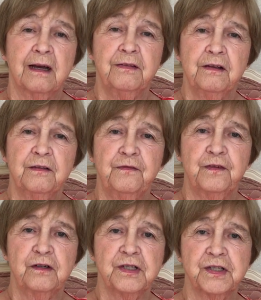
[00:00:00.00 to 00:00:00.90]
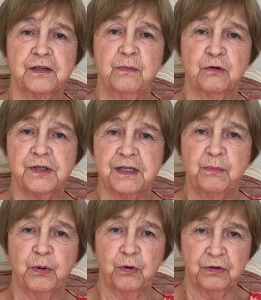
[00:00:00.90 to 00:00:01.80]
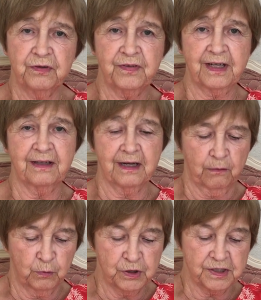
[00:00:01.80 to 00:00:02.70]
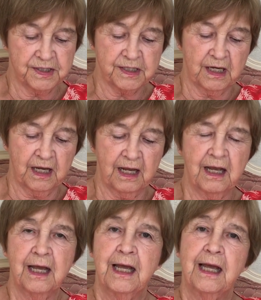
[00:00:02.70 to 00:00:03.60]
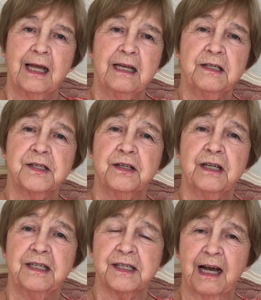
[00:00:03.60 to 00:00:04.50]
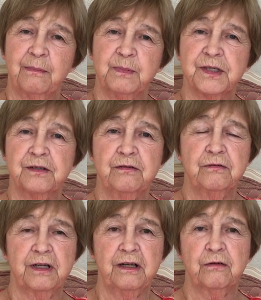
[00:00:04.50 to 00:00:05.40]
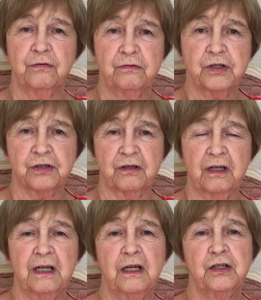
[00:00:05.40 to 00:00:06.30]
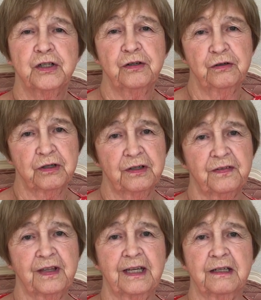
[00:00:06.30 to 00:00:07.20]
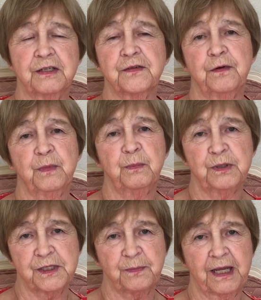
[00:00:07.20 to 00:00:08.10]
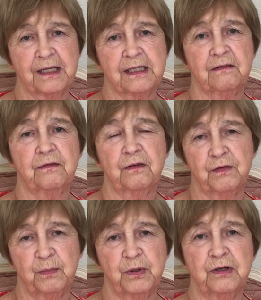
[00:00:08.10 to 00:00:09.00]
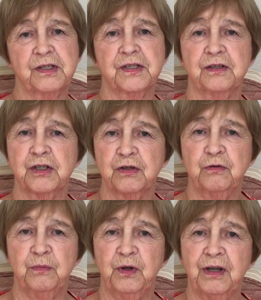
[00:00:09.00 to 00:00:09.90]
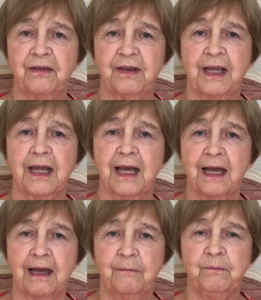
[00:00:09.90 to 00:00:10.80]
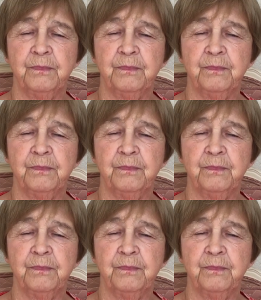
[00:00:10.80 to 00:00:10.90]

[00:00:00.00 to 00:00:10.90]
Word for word: I think the first and most important thing that I want to say is that it's absolutely crucial to look at things from the perspective of the person to whom you're giving care.